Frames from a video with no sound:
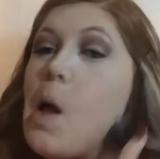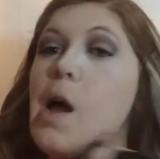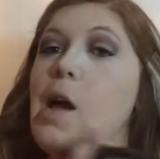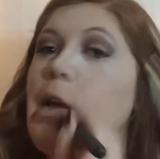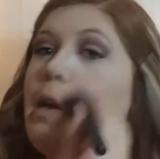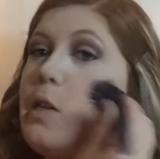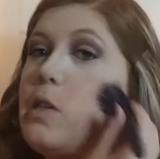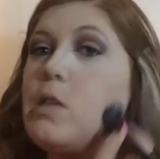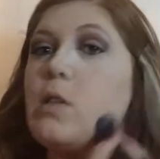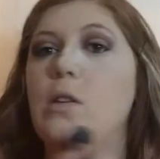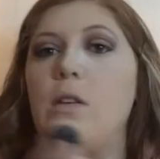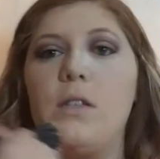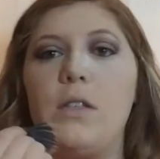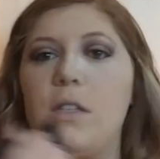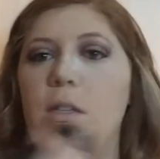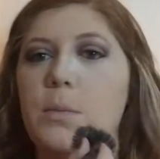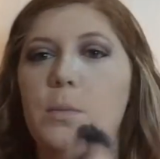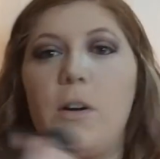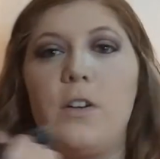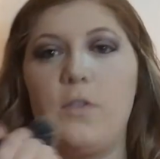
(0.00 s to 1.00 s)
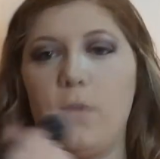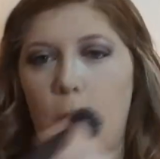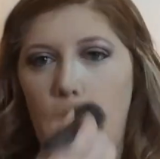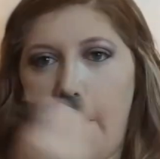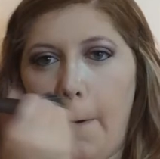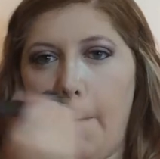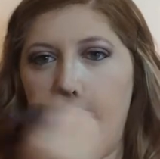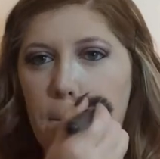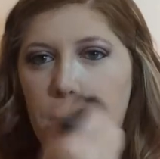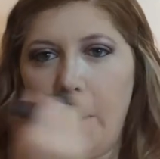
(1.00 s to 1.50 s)
I also use this brush
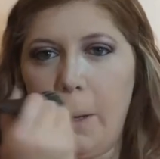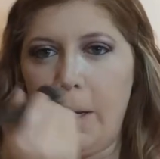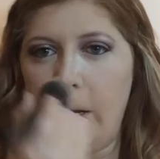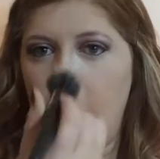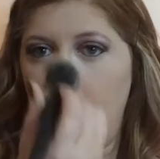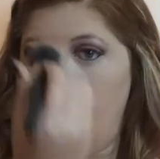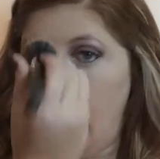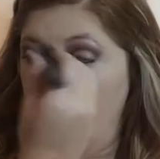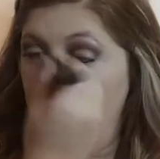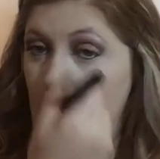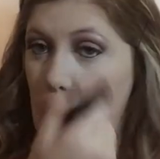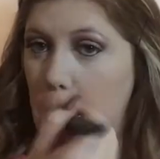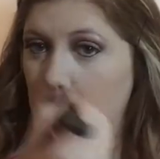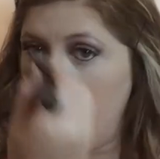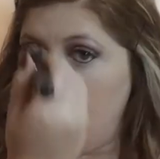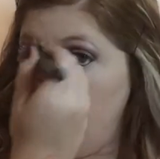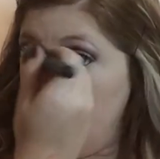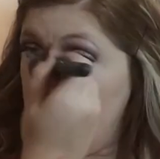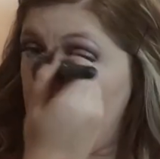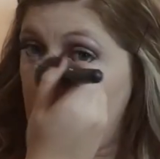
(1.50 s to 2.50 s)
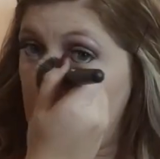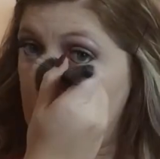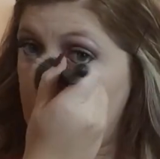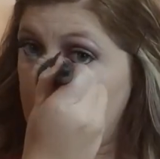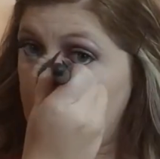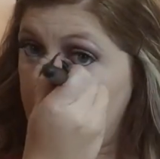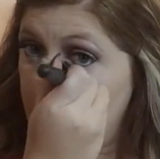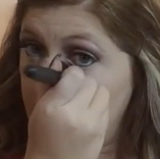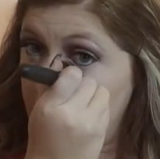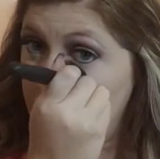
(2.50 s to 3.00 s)
for blending out like
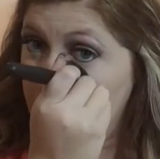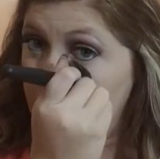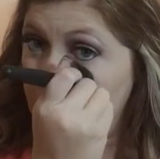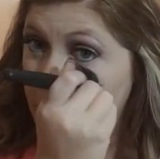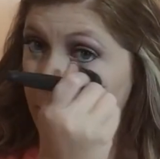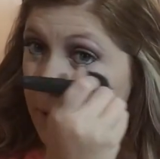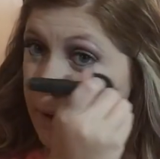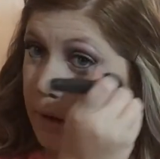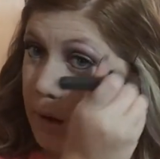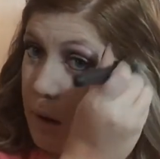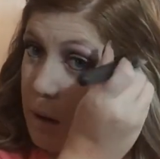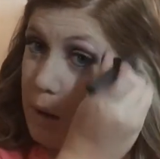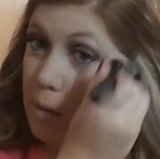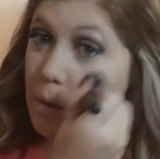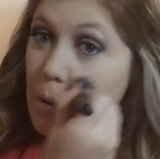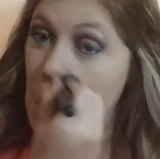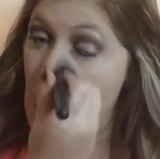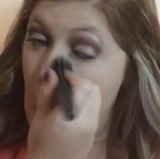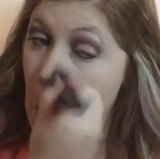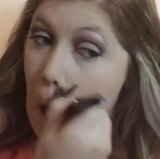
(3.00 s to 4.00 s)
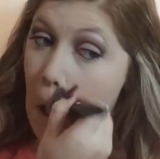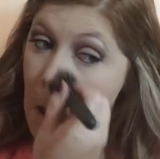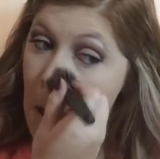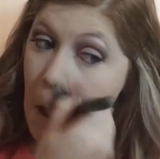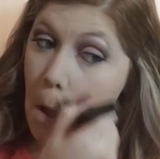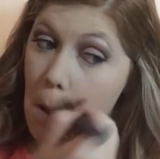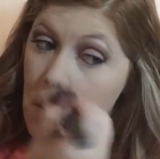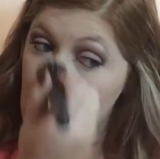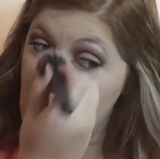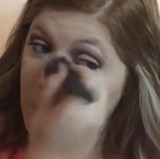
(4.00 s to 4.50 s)
my
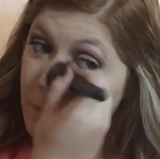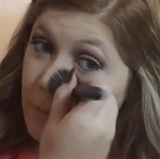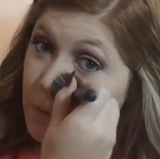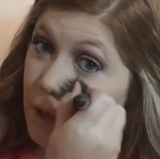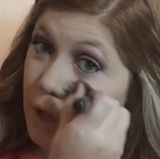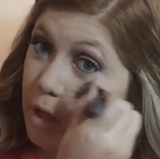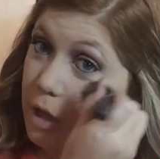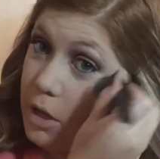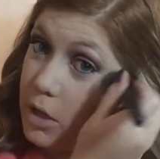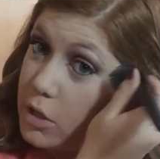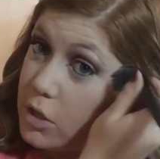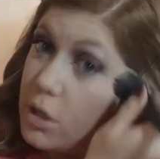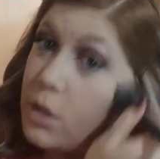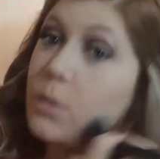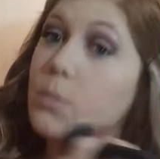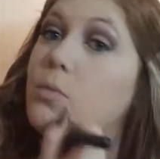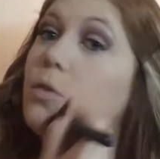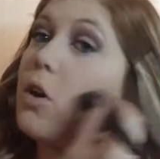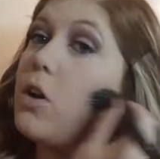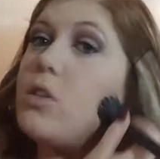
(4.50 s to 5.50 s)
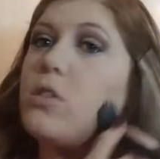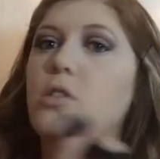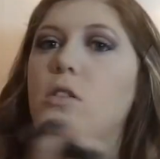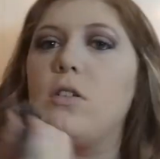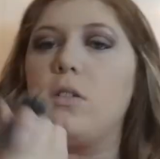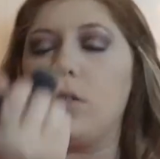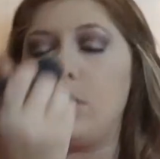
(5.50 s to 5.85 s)
blush and bronzer